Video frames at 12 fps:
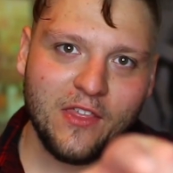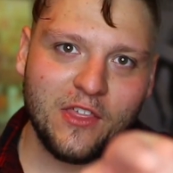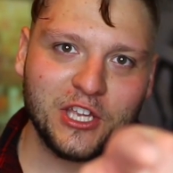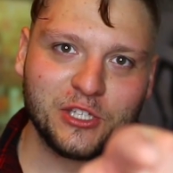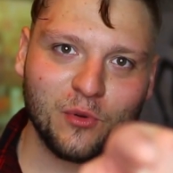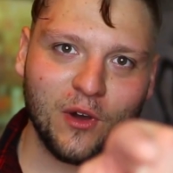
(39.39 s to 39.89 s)

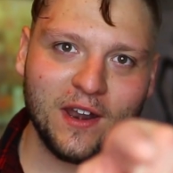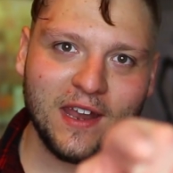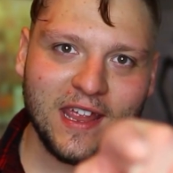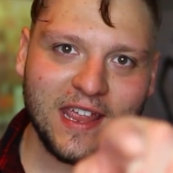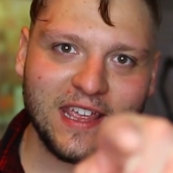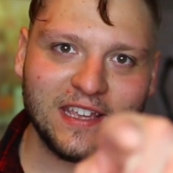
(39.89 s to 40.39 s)
This one
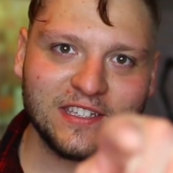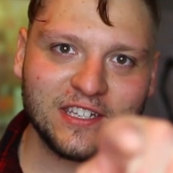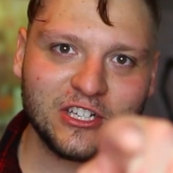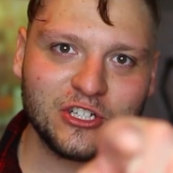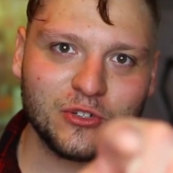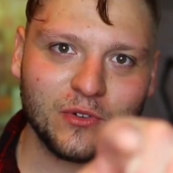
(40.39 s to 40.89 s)
is
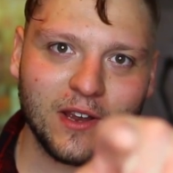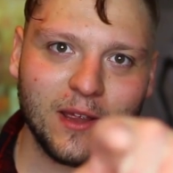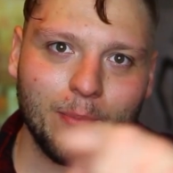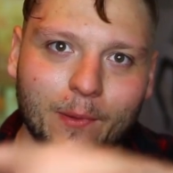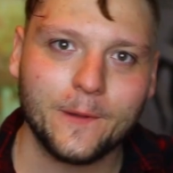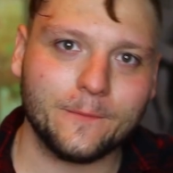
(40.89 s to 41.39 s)
a
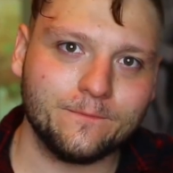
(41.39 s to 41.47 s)
trip.